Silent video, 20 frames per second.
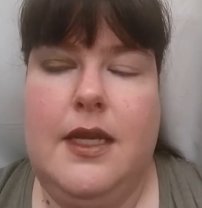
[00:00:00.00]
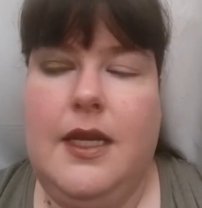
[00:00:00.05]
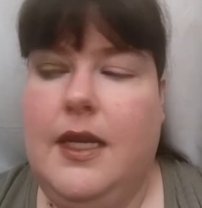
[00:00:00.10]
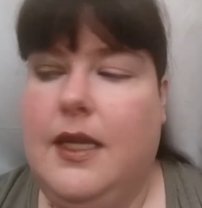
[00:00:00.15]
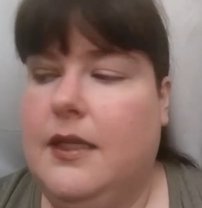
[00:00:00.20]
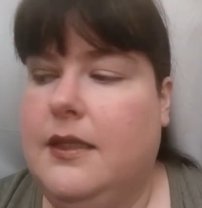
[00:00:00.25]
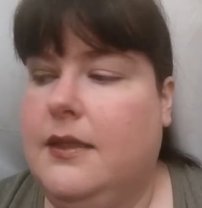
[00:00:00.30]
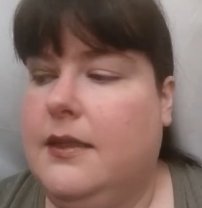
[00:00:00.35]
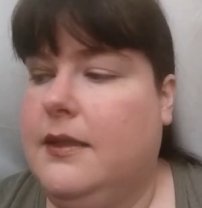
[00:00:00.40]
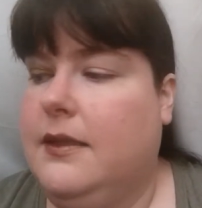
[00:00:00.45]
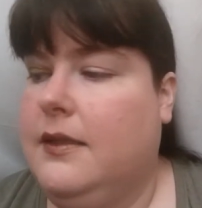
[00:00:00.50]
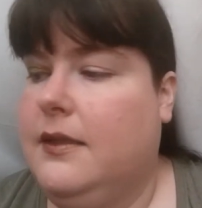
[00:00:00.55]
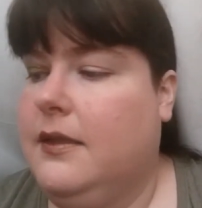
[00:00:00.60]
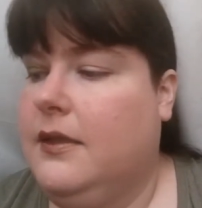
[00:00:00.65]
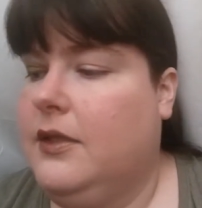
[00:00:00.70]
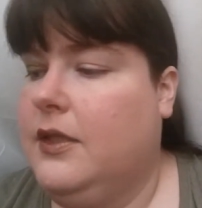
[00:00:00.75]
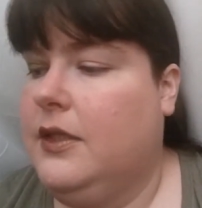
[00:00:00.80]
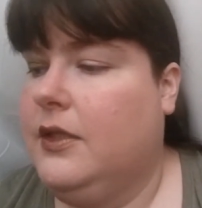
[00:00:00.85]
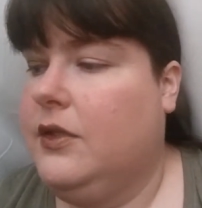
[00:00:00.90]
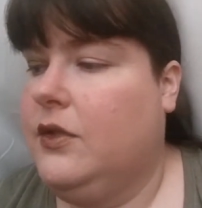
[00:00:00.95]

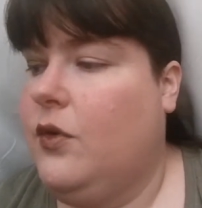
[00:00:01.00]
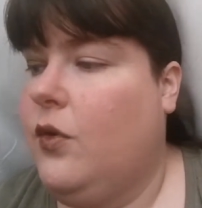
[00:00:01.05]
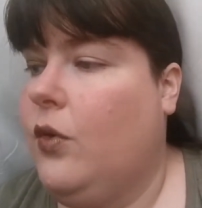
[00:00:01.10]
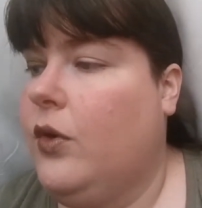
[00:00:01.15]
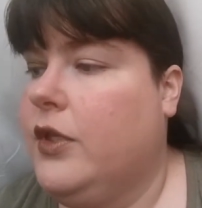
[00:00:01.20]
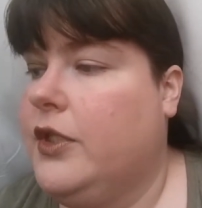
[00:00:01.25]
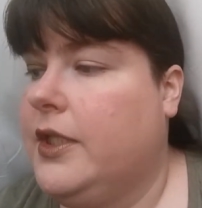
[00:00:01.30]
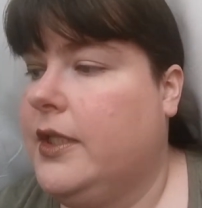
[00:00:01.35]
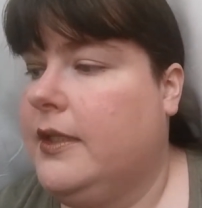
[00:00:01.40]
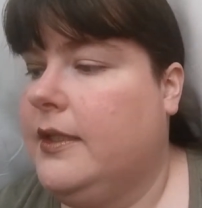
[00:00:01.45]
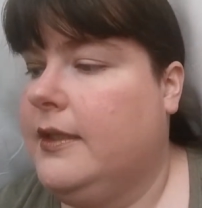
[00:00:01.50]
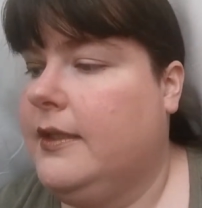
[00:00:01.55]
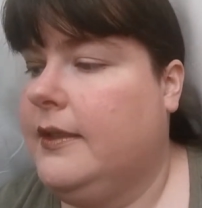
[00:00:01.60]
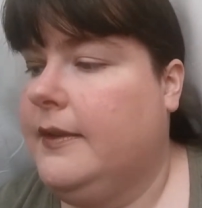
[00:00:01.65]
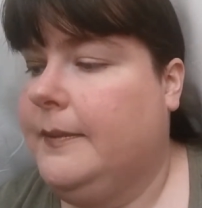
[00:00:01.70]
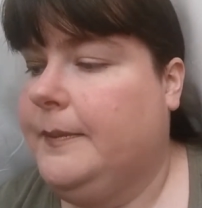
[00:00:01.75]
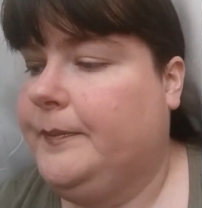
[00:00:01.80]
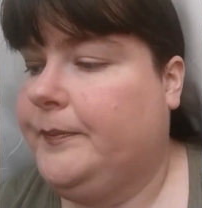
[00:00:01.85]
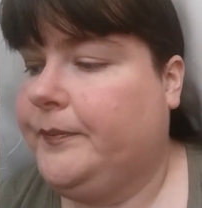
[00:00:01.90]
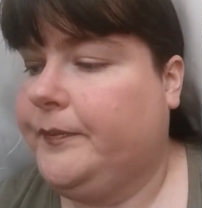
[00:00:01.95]
it's just
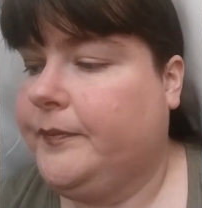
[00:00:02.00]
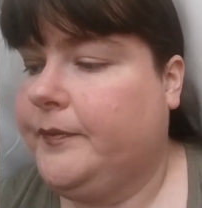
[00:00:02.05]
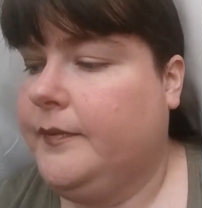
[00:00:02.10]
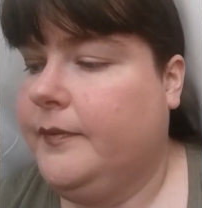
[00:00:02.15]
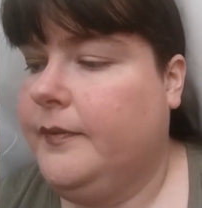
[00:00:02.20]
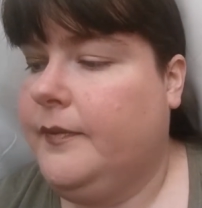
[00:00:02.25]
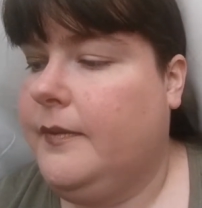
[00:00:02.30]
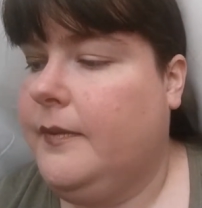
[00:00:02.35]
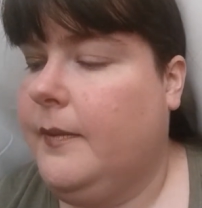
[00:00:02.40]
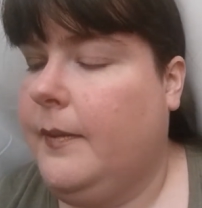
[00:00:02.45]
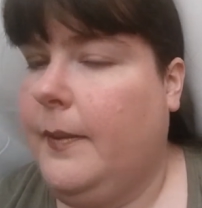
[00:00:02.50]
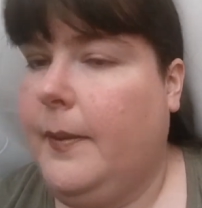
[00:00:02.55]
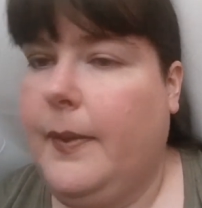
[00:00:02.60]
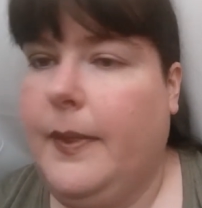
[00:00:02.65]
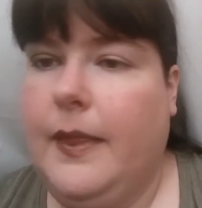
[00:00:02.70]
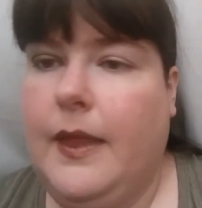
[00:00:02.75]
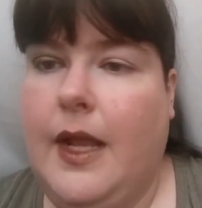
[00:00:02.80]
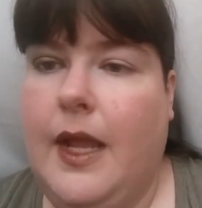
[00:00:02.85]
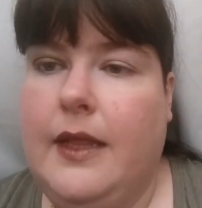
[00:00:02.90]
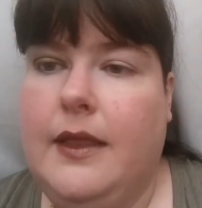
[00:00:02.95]
gorgeous.
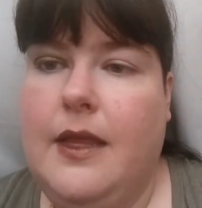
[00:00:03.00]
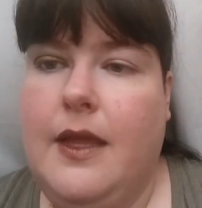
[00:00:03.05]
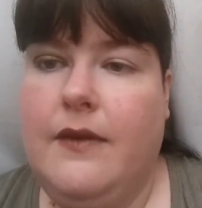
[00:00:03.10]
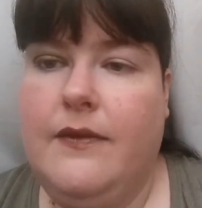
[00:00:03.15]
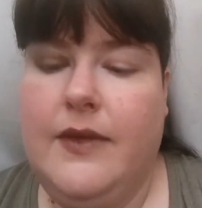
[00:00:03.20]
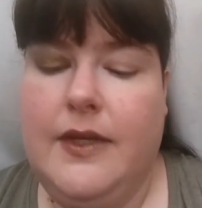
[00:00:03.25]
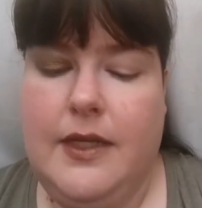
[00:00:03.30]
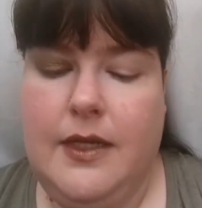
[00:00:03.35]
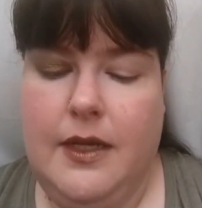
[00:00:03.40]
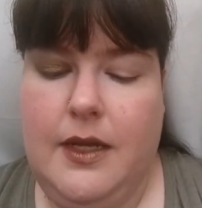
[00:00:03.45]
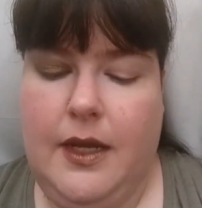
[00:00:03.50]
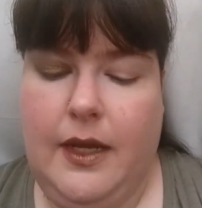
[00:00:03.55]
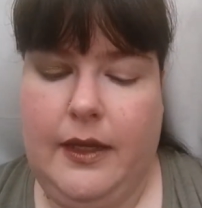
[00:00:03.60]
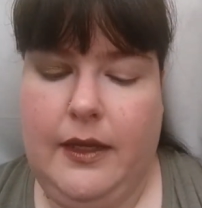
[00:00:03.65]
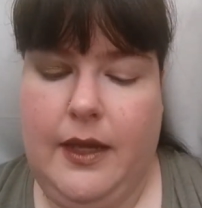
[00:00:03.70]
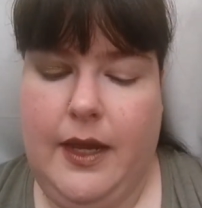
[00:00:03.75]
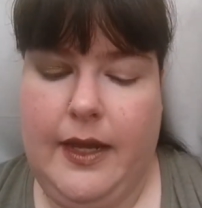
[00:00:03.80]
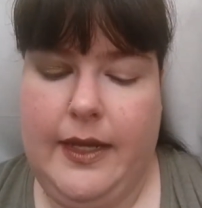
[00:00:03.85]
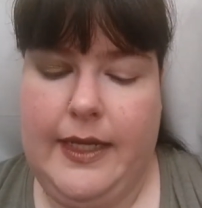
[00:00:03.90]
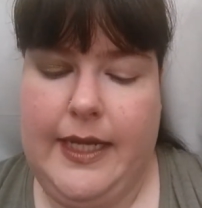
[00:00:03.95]
I love it.
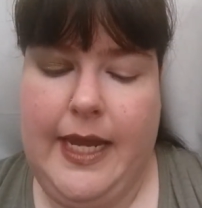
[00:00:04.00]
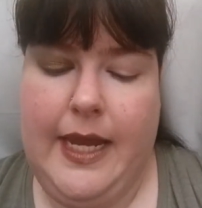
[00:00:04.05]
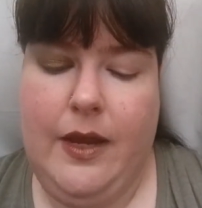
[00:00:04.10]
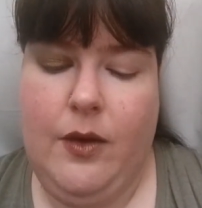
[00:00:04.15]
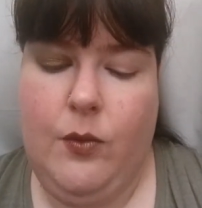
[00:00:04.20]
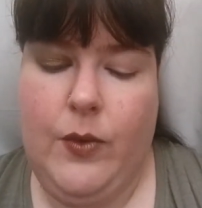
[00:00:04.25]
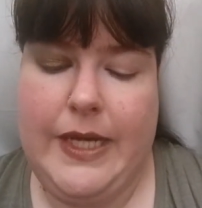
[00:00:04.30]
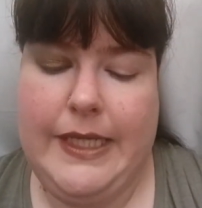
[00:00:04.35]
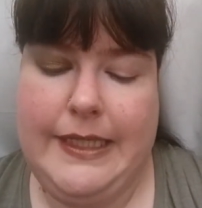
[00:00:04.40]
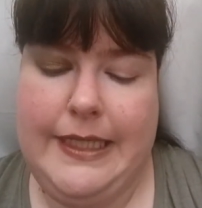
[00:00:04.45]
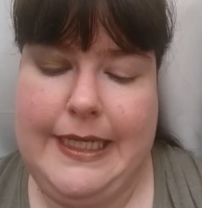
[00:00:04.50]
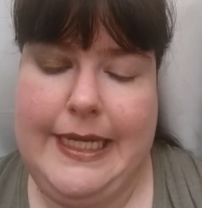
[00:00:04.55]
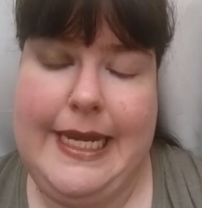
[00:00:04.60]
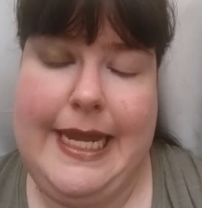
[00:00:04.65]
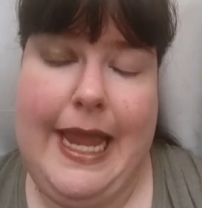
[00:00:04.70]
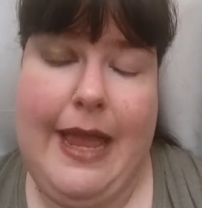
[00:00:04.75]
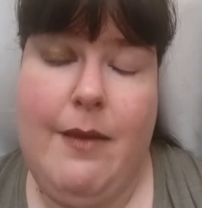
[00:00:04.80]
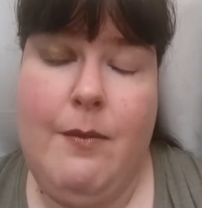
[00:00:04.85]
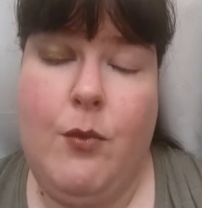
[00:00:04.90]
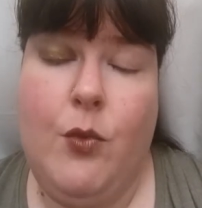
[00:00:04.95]
I can't wait to
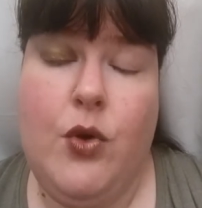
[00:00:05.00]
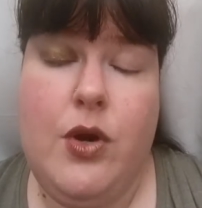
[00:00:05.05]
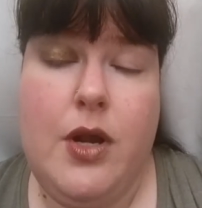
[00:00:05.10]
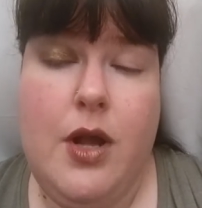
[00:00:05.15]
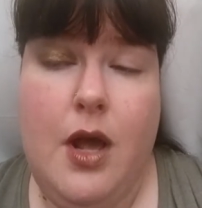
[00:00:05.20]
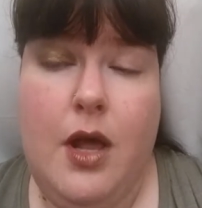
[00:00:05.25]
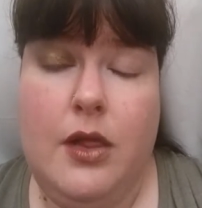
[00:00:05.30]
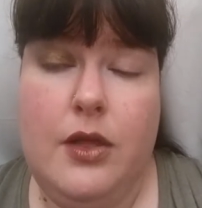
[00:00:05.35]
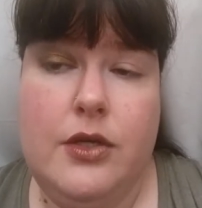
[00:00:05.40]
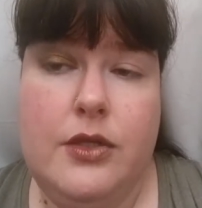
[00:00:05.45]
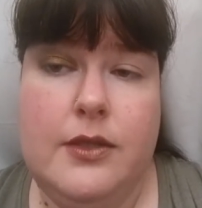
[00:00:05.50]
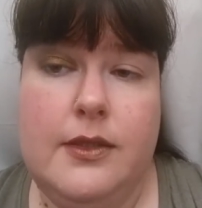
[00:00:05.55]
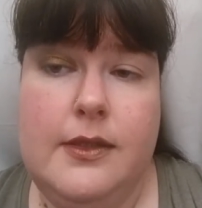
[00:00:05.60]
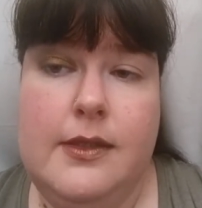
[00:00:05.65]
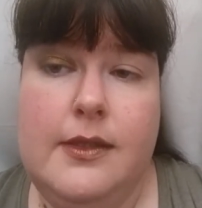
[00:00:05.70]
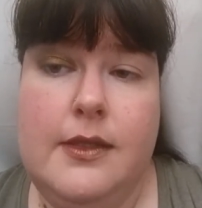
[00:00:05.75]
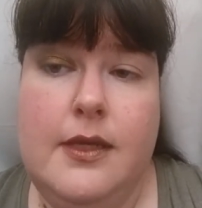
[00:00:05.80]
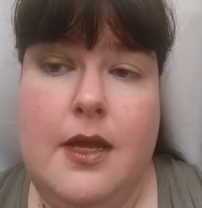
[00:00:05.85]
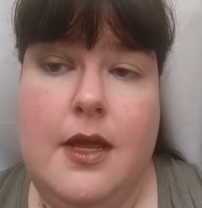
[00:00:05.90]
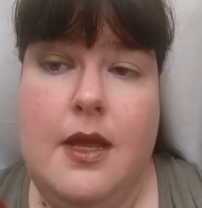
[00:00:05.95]
get more
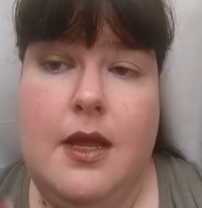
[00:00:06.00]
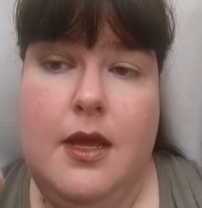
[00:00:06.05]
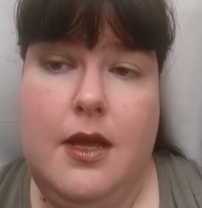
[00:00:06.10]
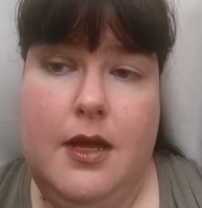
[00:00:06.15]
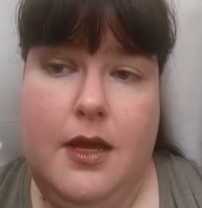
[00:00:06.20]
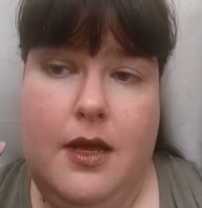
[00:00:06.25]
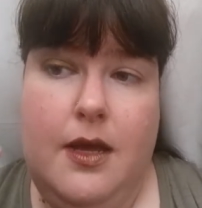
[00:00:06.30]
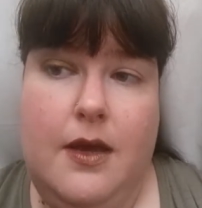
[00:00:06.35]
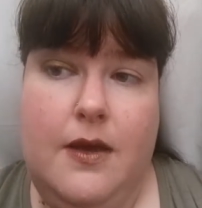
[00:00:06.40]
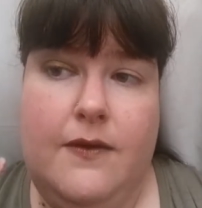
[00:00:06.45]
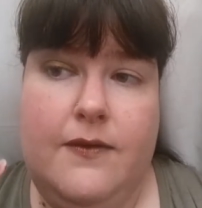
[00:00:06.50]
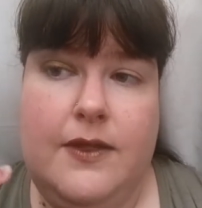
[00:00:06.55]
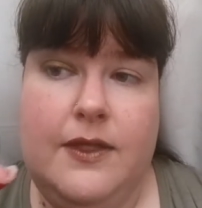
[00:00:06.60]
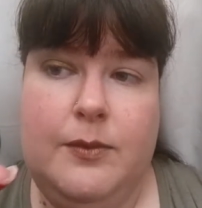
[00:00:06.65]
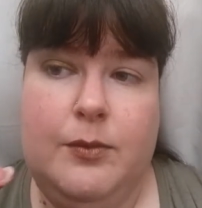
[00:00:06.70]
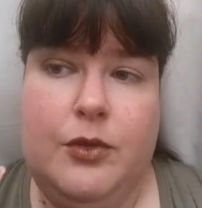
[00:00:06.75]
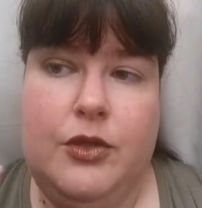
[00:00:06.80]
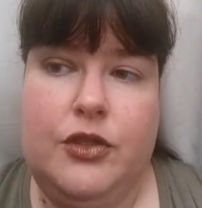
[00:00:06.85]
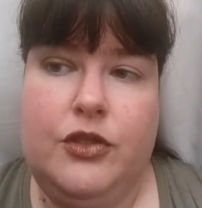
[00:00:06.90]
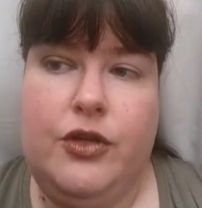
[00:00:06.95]
colors of the
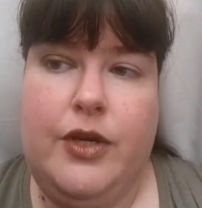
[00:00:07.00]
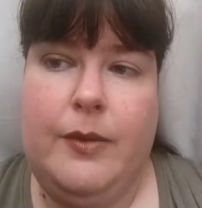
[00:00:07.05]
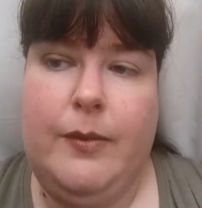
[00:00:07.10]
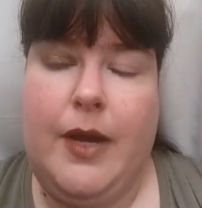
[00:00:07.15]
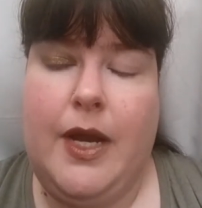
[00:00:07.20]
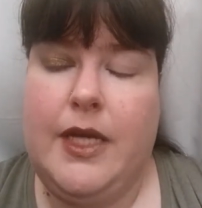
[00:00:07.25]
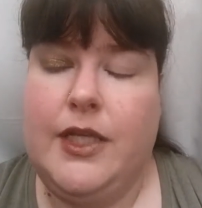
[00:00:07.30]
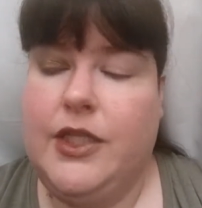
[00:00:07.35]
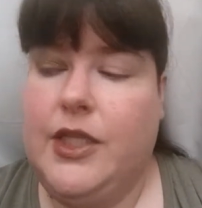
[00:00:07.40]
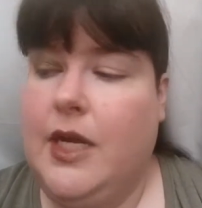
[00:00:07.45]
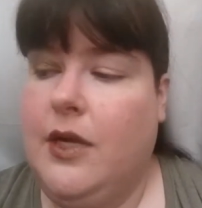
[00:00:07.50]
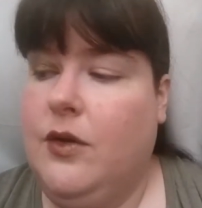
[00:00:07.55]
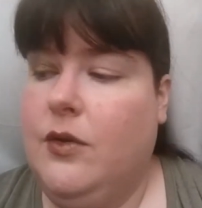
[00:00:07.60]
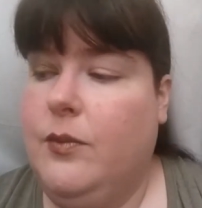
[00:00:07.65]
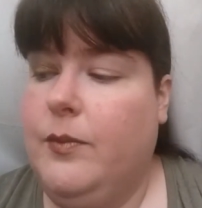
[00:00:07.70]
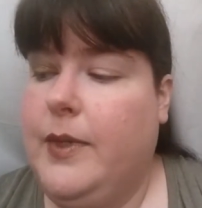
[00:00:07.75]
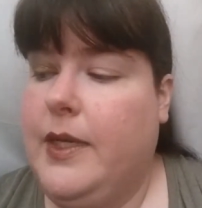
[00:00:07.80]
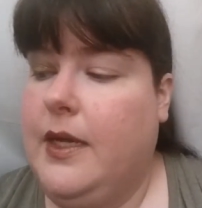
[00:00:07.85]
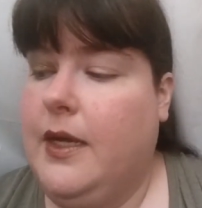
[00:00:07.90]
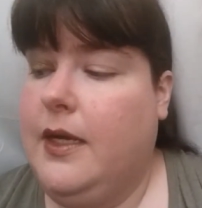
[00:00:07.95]
Splurge Cream
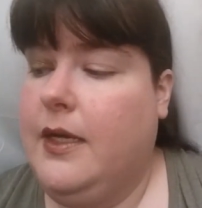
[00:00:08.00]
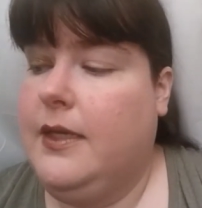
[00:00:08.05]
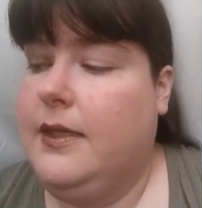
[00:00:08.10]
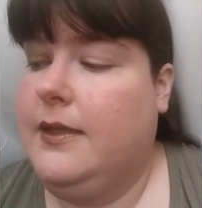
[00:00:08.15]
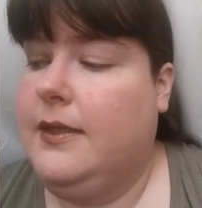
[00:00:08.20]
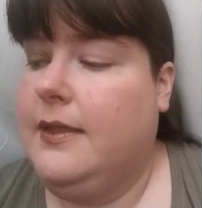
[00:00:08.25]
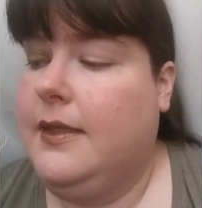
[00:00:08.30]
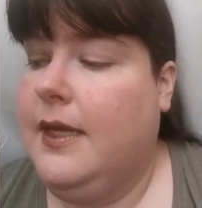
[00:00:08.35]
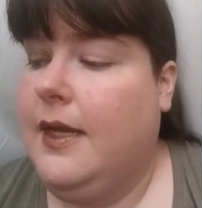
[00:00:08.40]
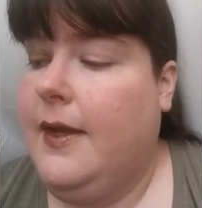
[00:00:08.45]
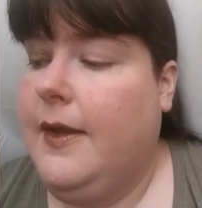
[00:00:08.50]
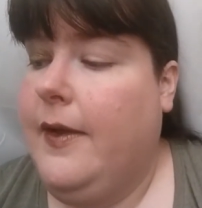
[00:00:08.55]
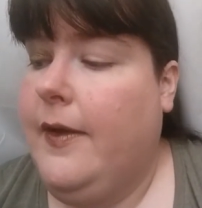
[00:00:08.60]
eyeshadow because